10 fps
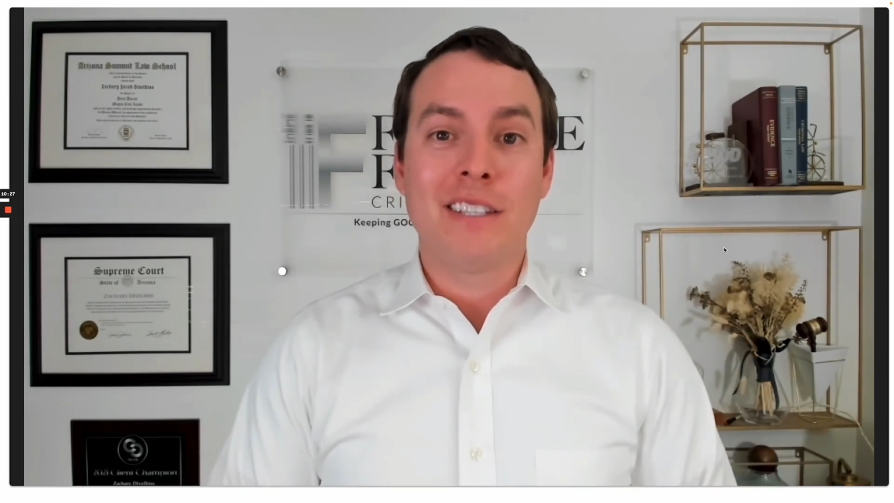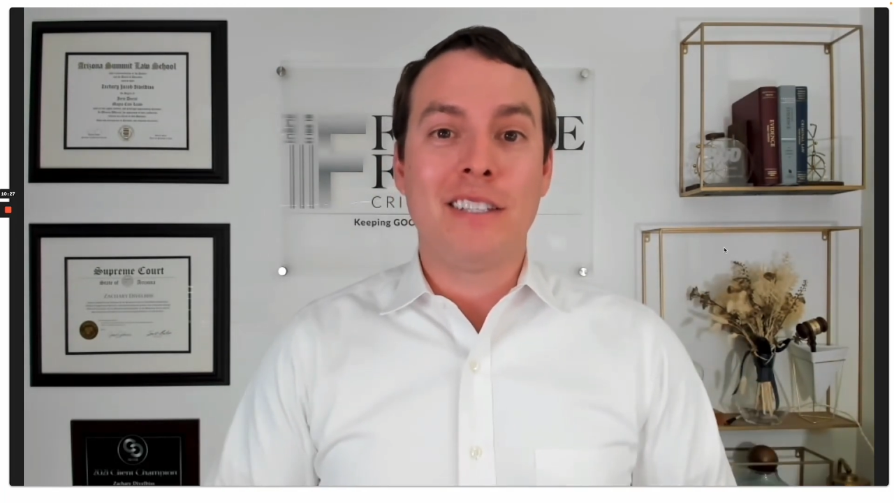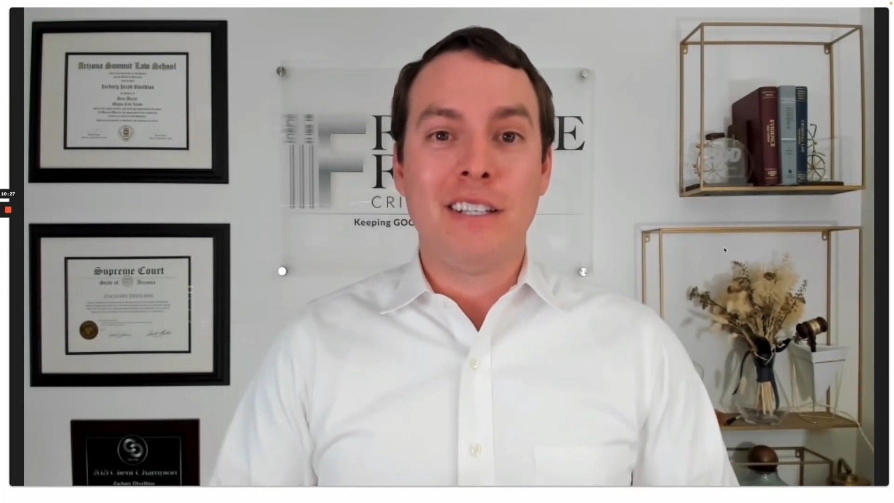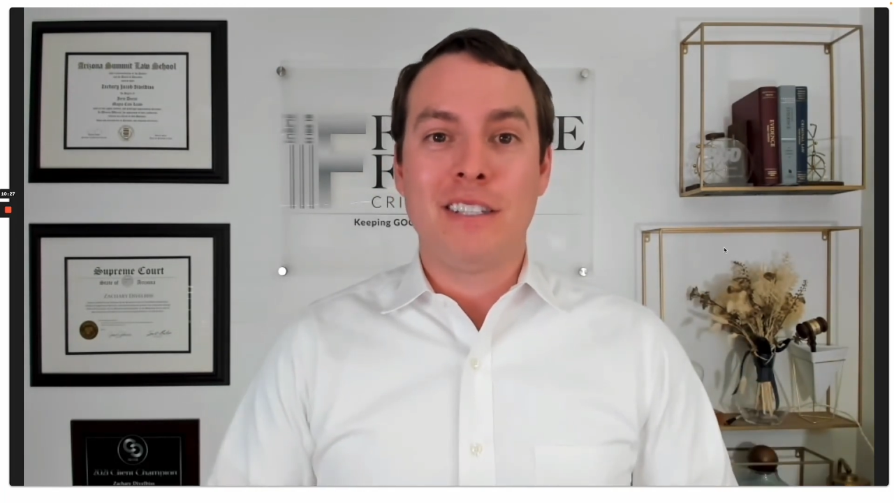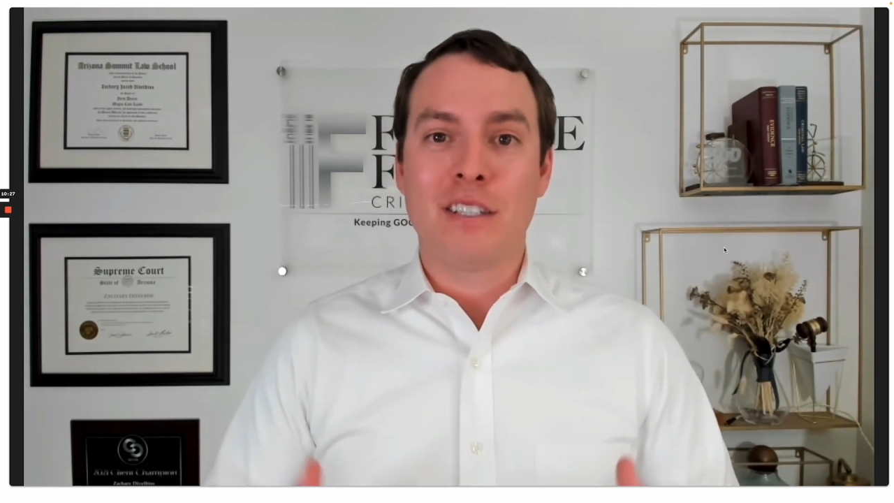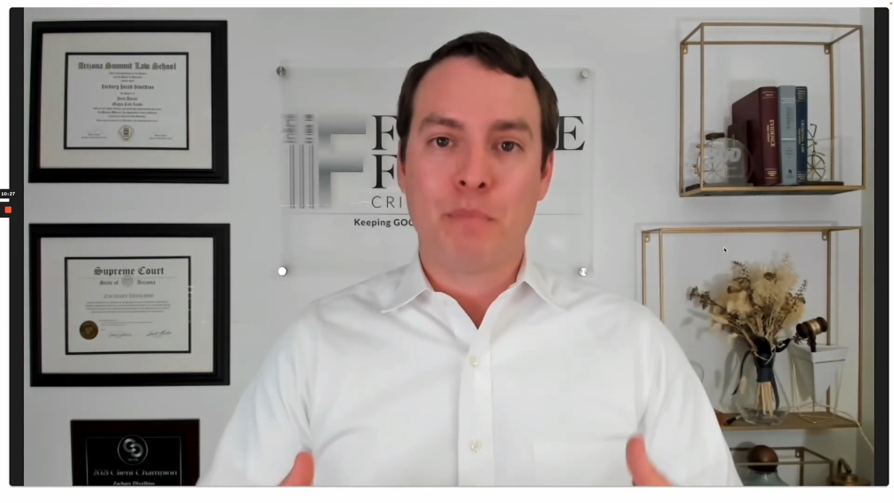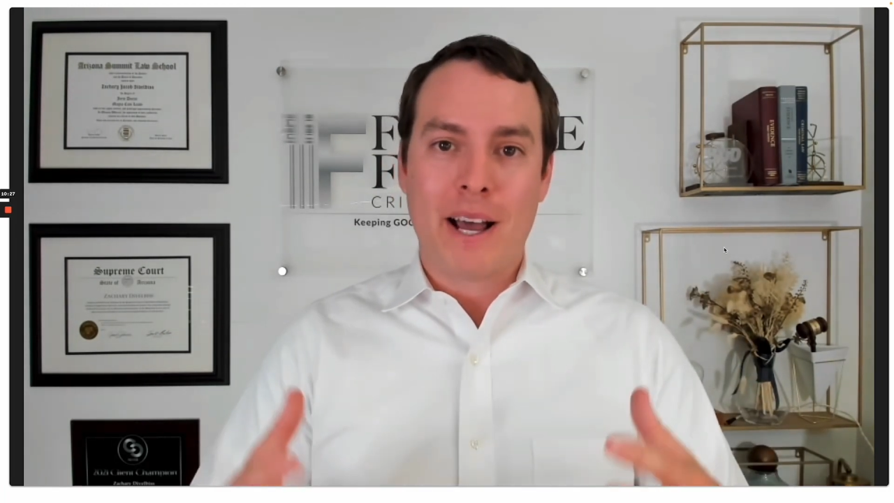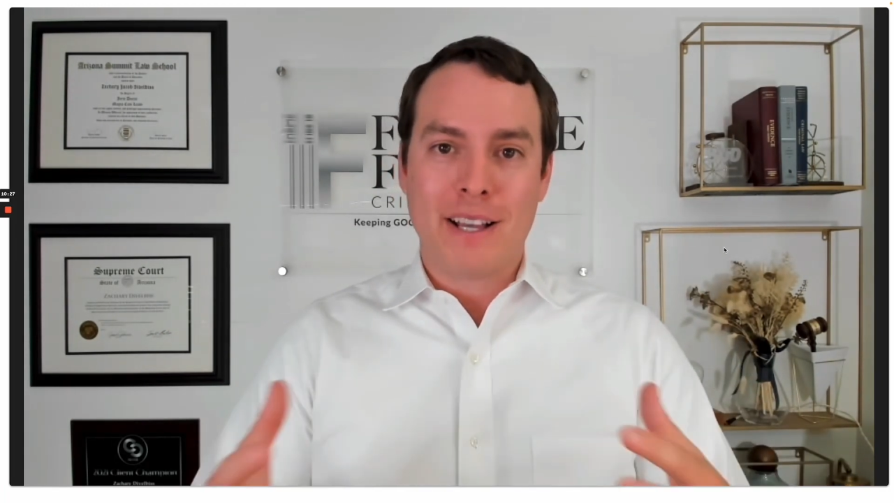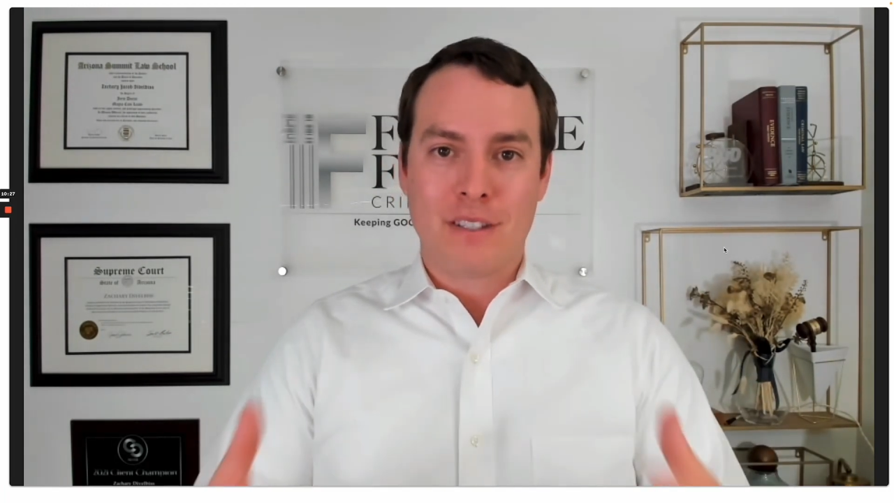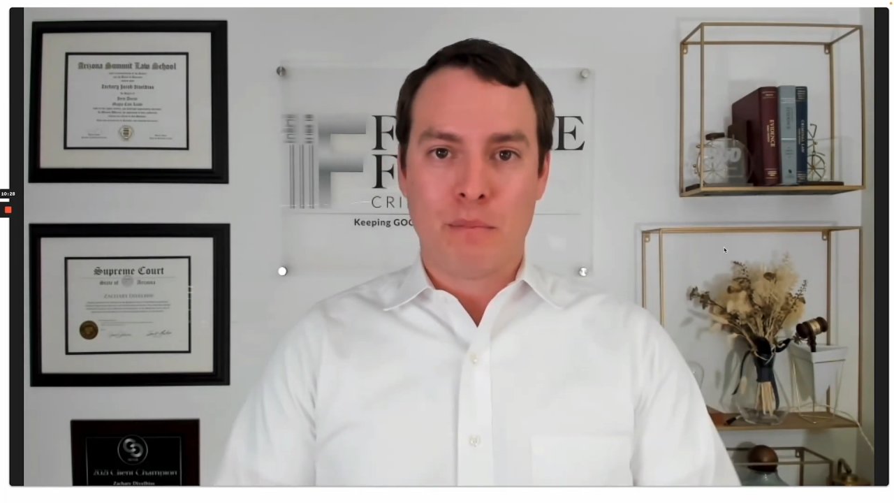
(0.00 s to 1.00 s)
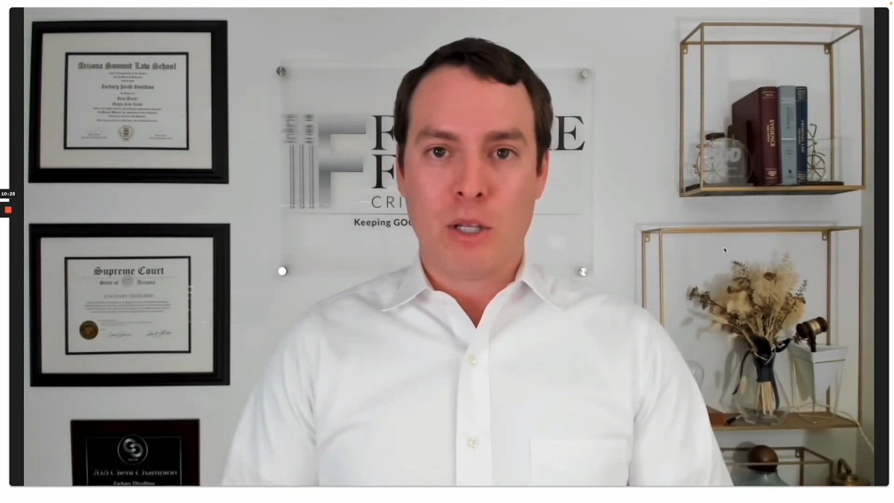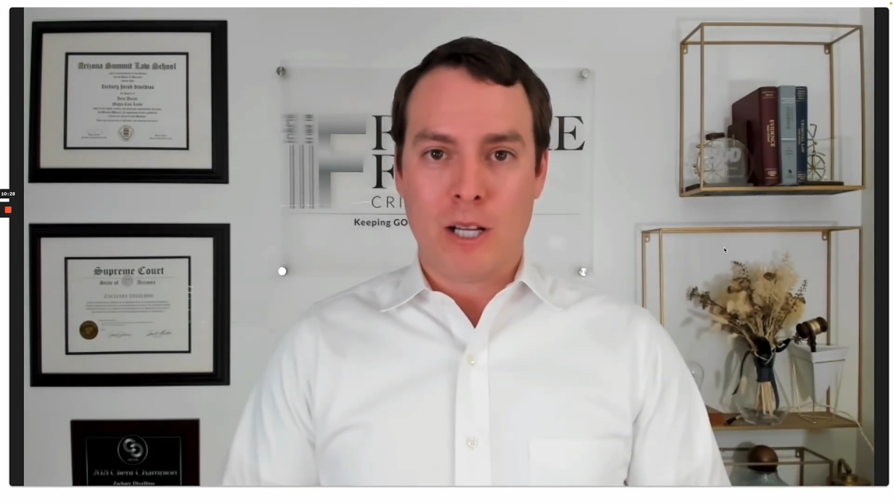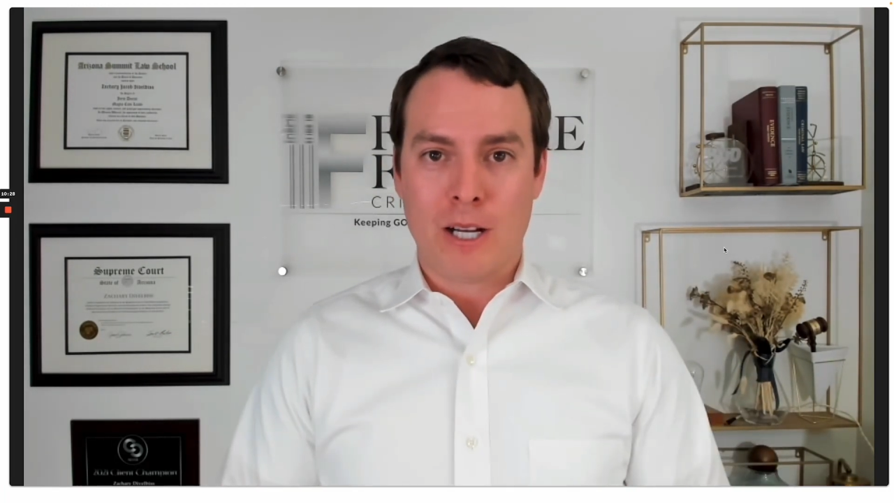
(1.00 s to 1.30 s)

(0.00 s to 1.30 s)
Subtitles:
as easy as possible